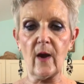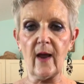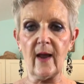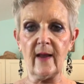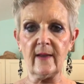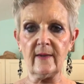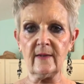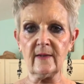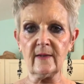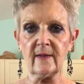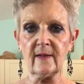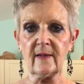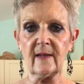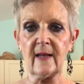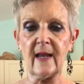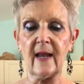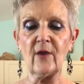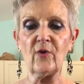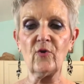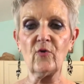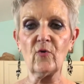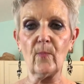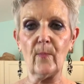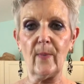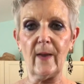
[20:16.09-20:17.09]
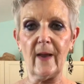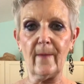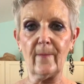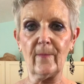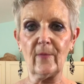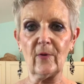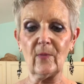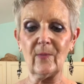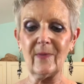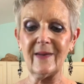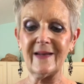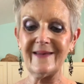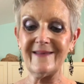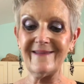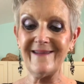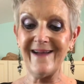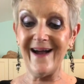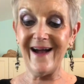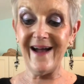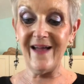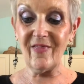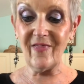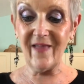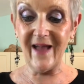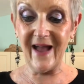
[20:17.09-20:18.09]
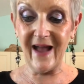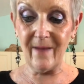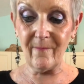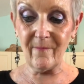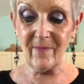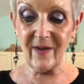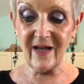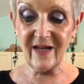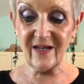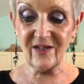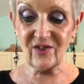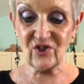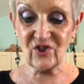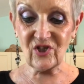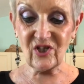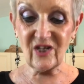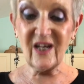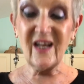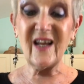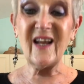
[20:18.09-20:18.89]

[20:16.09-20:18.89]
onion and your pepper, but not that much.